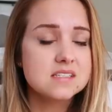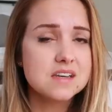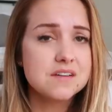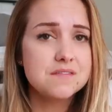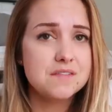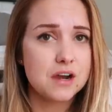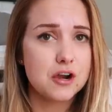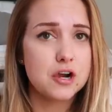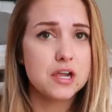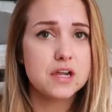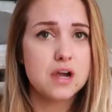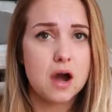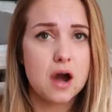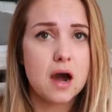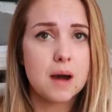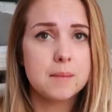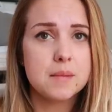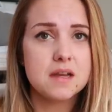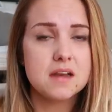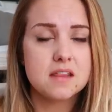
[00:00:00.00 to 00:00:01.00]
is a very
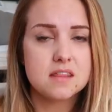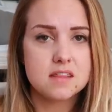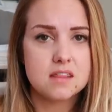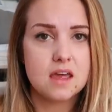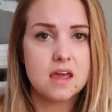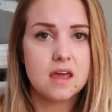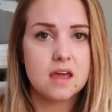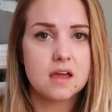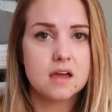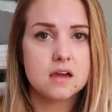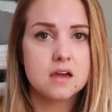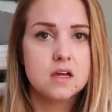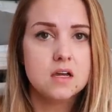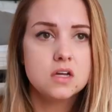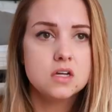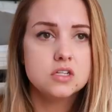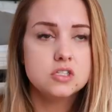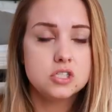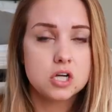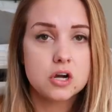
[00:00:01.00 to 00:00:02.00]
common thing
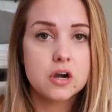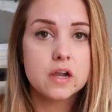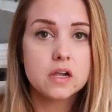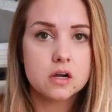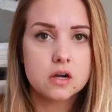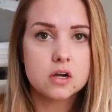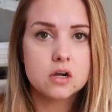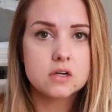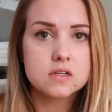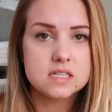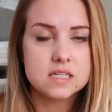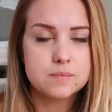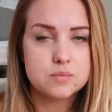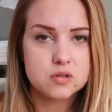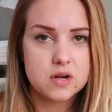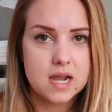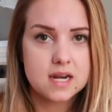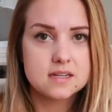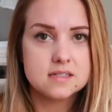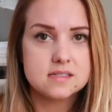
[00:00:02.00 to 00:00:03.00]
during early
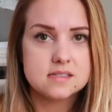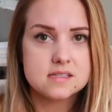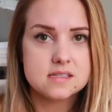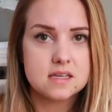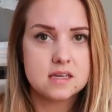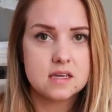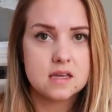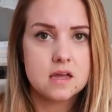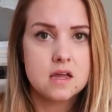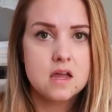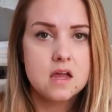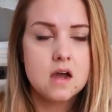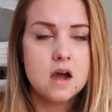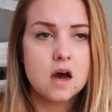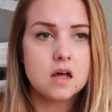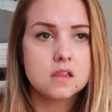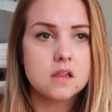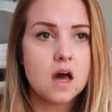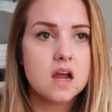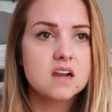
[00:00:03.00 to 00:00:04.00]
pregnancy.
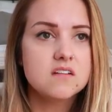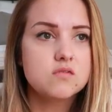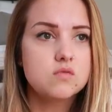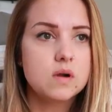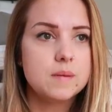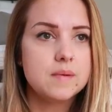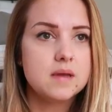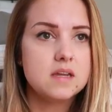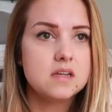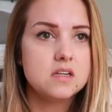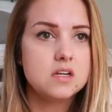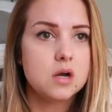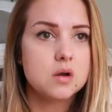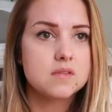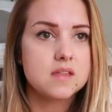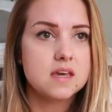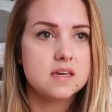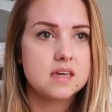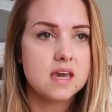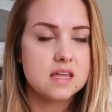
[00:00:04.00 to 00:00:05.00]
A lot of women, you know,
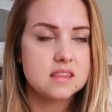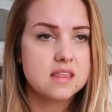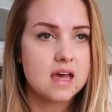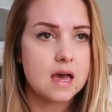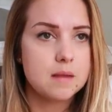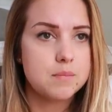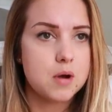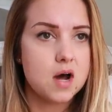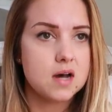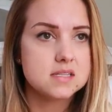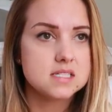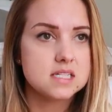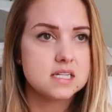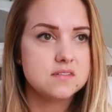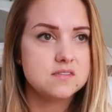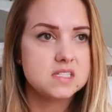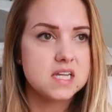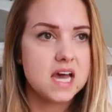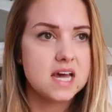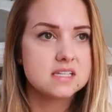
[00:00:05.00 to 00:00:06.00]
they get that
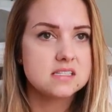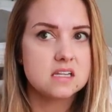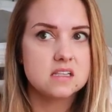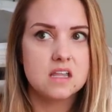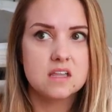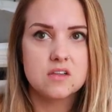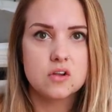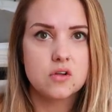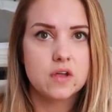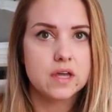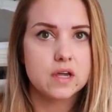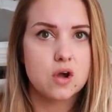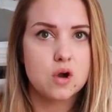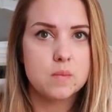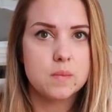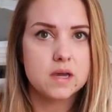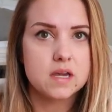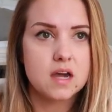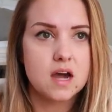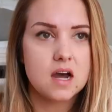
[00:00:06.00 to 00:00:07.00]
positive test and then they're like,
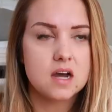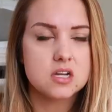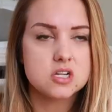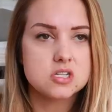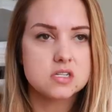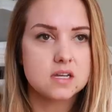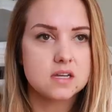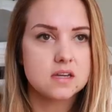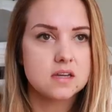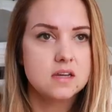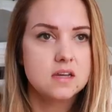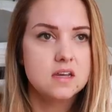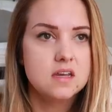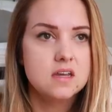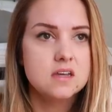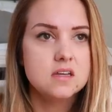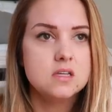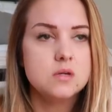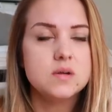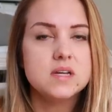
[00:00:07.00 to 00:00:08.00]
oh my gosh, like
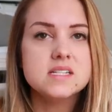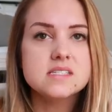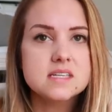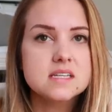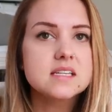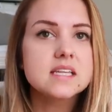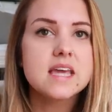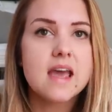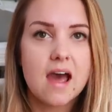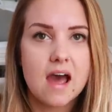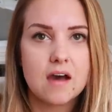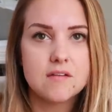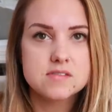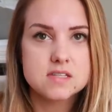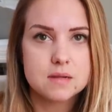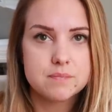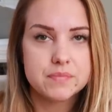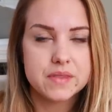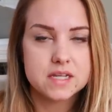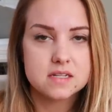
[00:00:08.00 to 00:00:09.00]
you instantly have
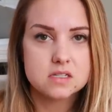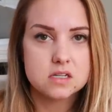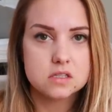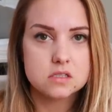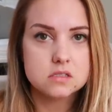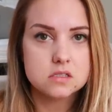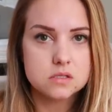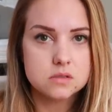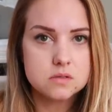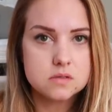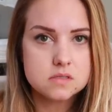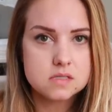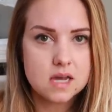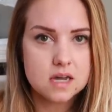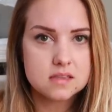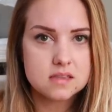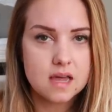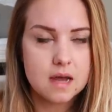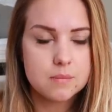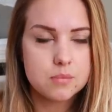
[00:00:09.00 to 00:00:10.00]
something to lose
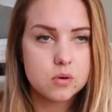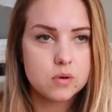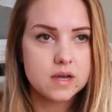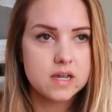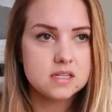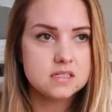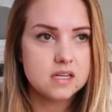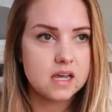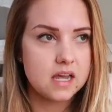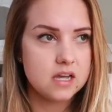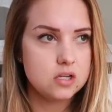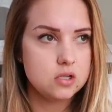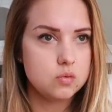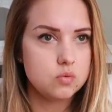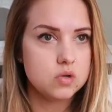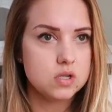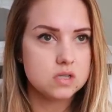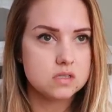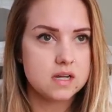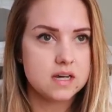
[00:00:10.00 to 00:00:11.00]
at that point and you
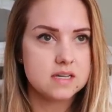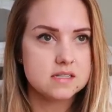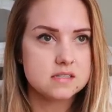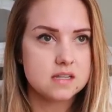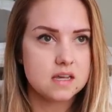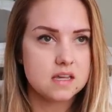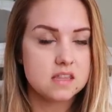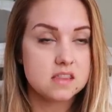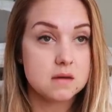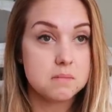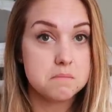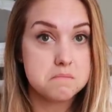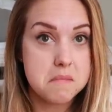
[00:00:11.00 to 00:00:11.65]
realize like the